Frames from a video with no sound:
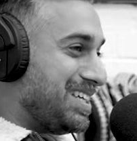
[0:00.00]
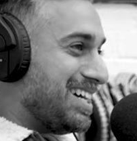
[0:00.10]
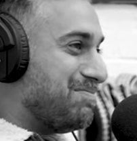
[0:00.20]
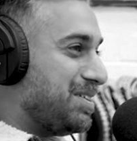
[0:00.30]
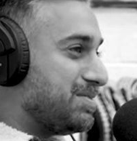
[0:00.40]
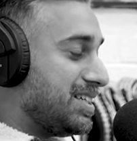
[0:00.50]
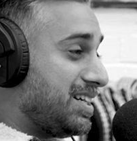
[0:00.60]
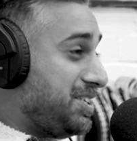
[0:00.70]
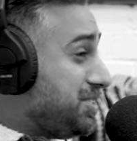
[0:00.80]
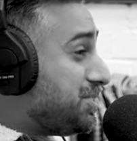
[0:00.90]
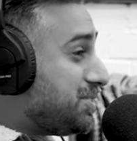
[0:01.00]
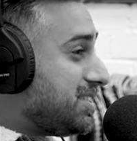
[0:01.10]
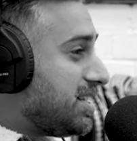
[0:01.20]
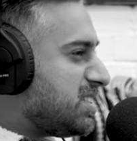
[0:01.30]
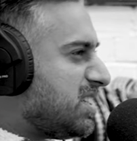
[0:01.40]
yeah, mom's like, "Are you sure,
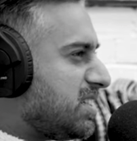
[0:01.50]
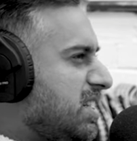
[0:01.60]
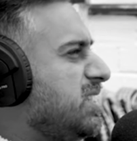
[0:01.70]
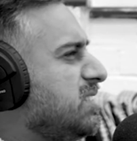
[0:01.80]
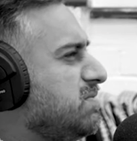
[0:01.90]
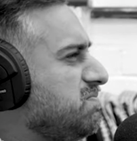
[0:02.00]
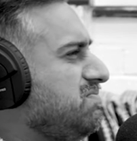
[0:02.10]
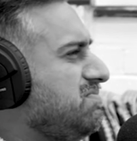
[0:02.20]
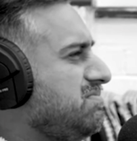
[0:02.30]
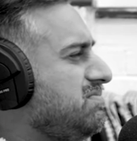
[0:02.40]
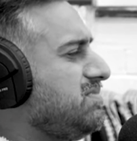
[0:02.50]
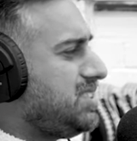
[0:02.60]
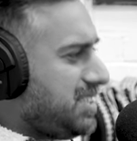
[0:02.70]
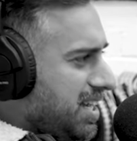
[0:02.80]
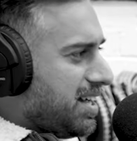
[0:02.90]
Junaid?" I said,
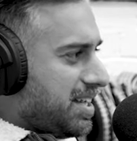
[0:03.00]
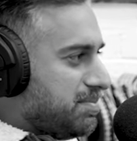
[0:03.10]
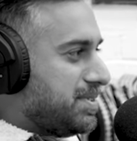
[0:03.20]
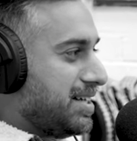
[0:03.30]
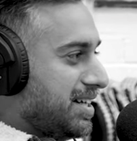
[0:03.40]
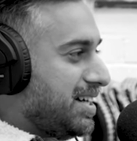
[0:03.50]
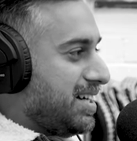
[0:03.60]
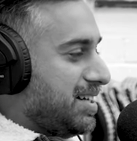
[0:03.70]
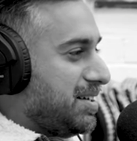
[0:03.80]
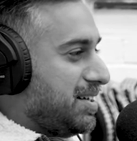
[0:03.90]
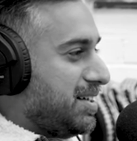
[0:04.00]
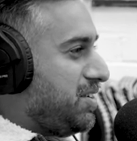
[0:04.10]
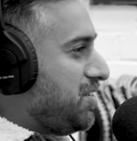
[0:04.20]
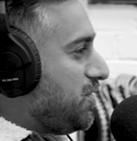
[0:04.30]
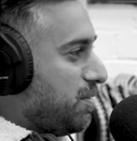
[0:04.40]
"Yeah, I am.
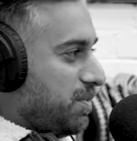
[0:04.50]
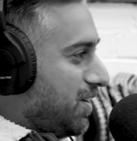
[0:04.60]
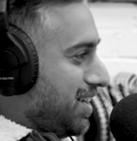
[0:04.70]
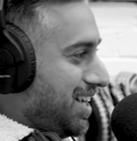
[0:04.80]
No, I'm not."